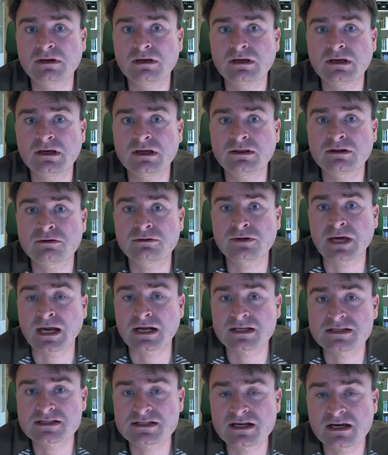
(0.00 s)
in the
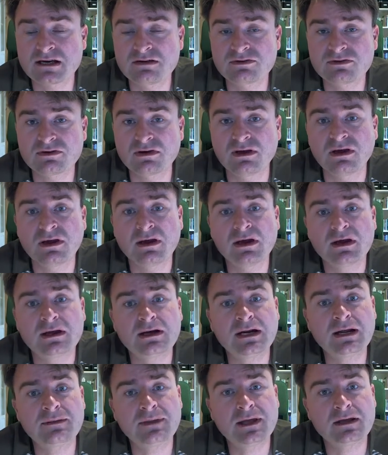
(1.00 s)
United States.
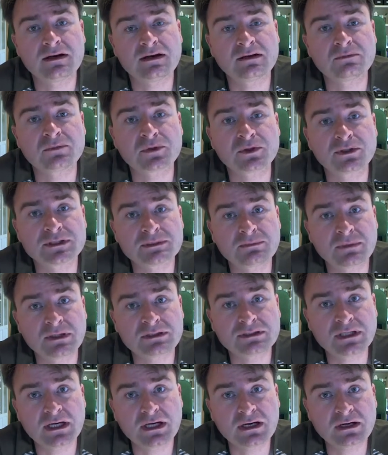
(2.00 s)
Now that number is much
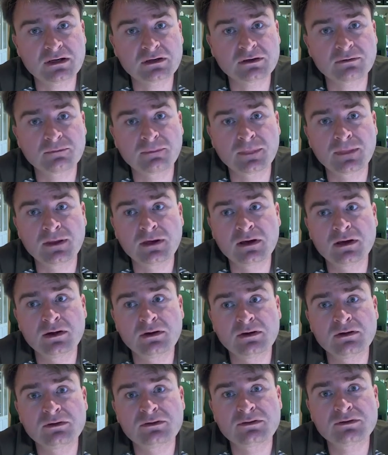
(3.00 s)
higher.
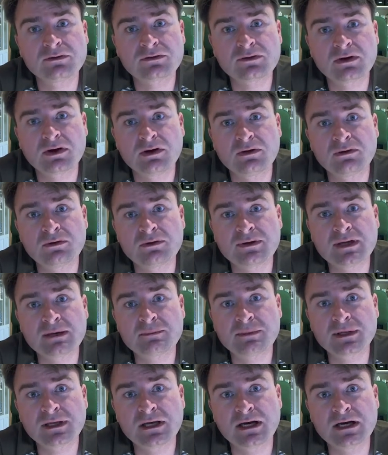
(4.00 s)
So the
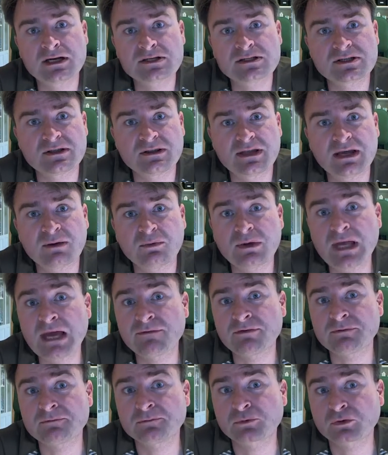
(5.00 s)
implication that we have
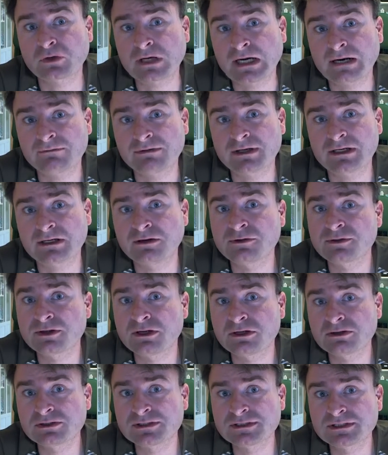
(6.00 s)
a private
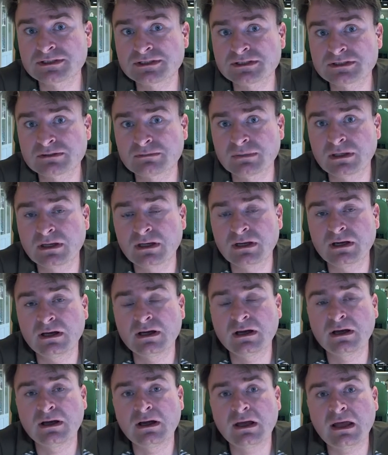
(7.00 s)
healthcare system,
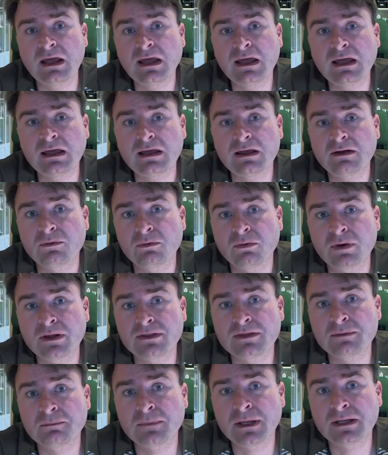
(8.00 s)
what
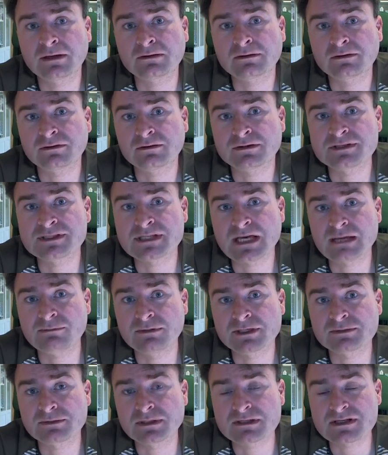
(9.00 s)
the medical
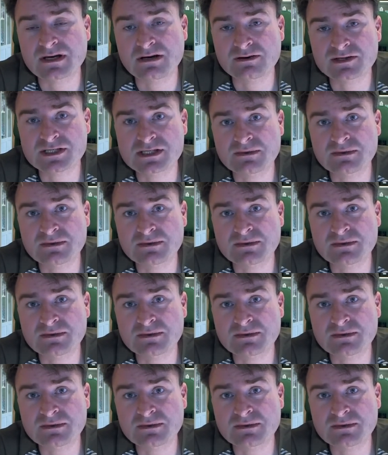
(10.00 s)
establishment talks